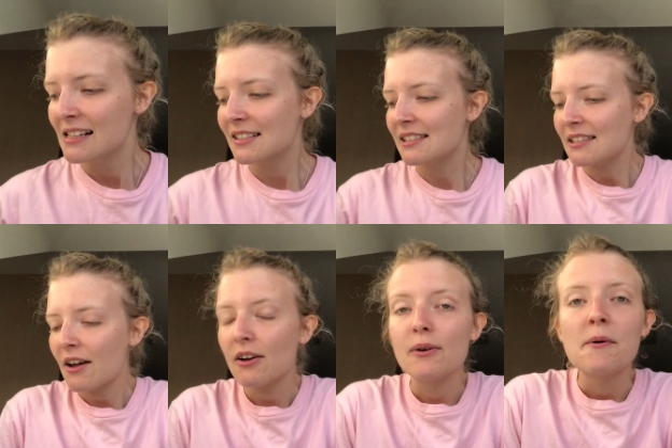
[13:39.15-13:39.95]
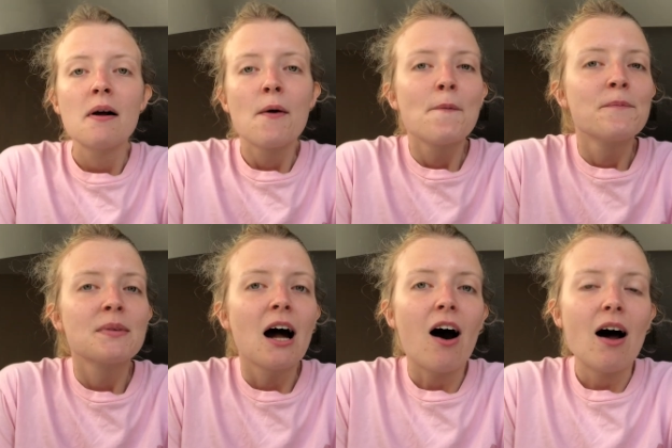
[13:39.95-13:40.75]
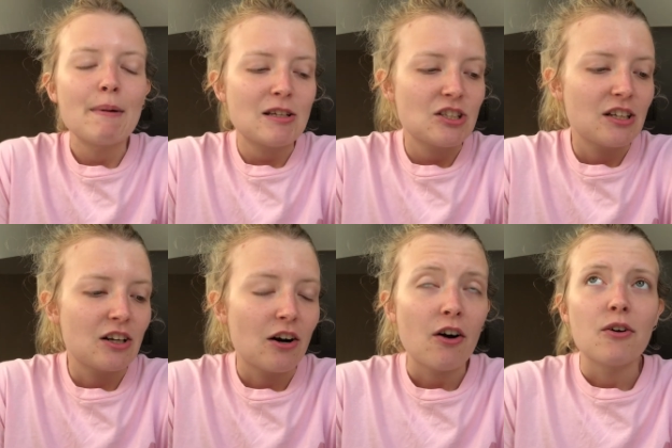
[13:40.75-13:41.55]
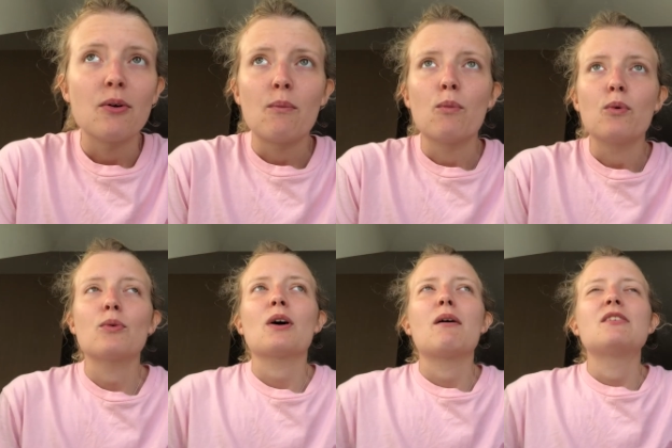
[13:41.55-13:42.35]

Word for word: so I'm actually going to go walk